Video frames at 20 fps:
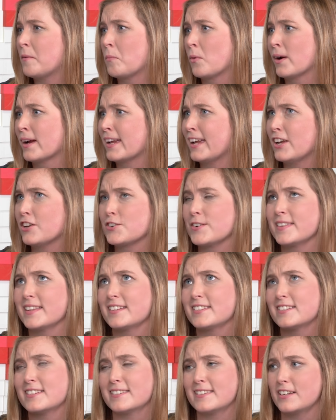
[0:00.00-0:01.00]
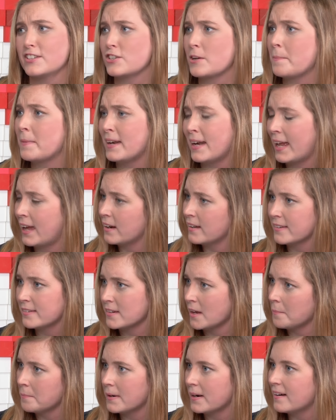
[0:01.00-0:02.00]
more engagement. That's just such a bananas
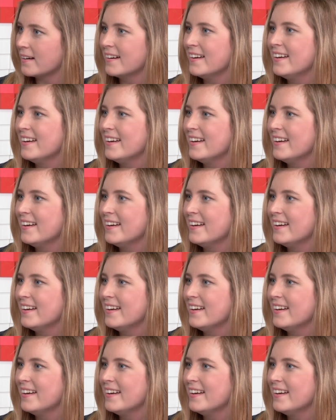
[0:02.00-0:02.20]
number.